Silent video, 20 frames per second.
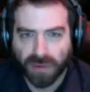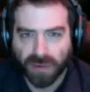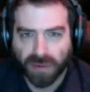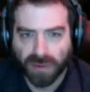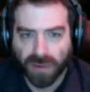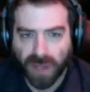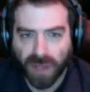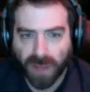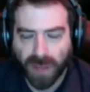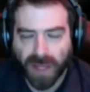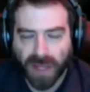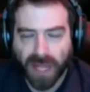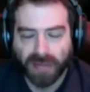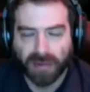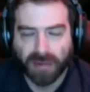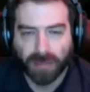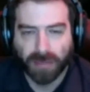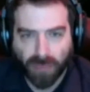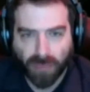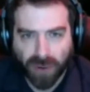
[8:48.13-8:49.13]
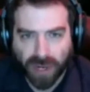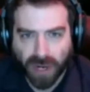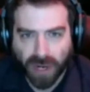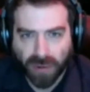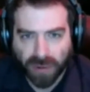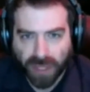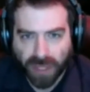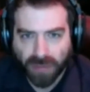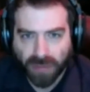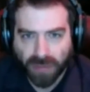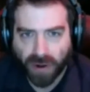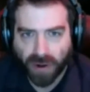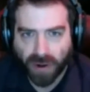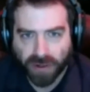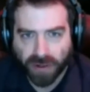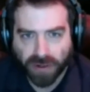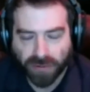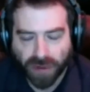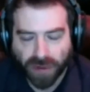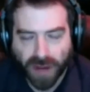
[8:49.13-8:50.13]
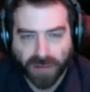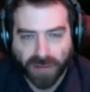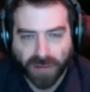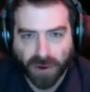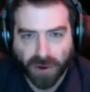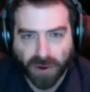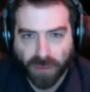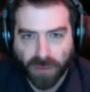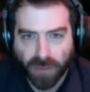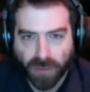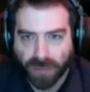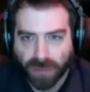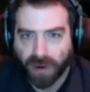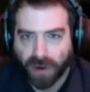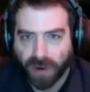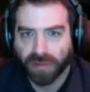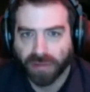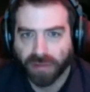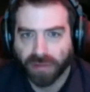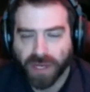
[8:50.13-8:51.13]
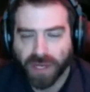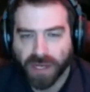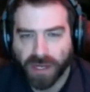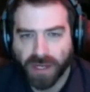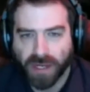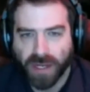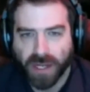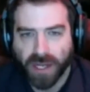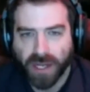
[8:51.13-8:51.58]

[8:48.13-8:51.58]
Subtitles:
a point I really wanted to drive home in part 3,